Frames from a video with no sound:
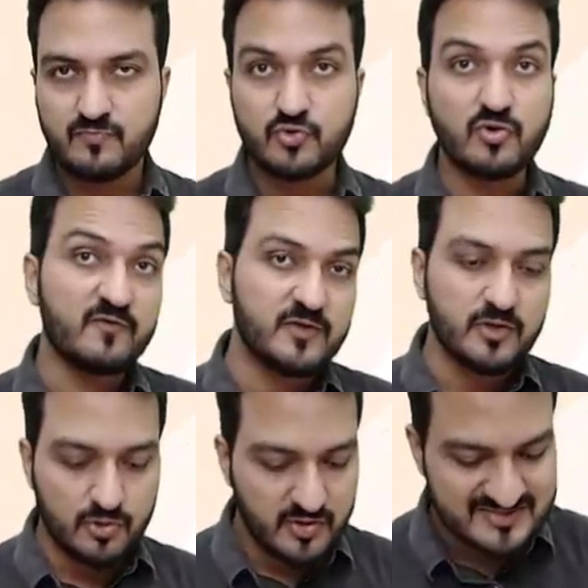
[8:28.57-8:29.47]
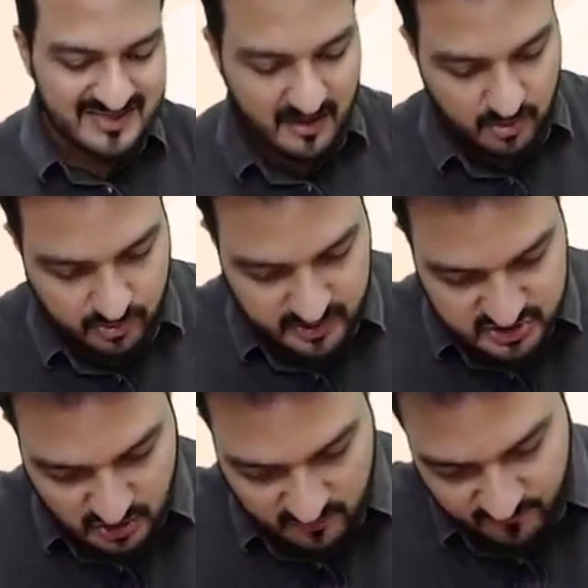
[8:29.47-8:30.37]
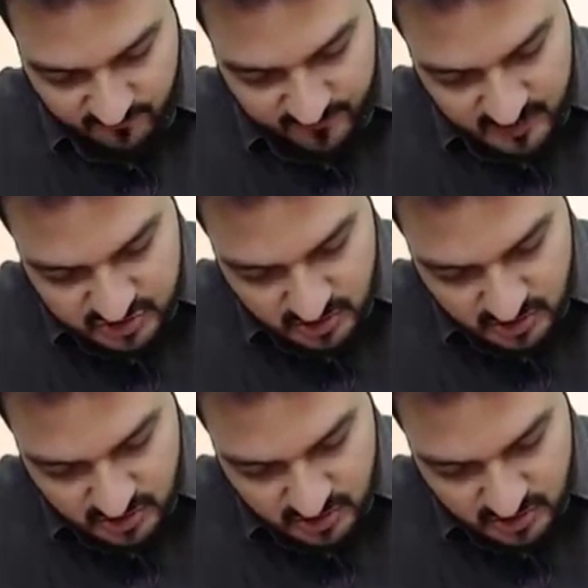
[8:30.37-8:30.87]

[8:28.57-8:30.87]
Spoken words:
So if the units are units of finished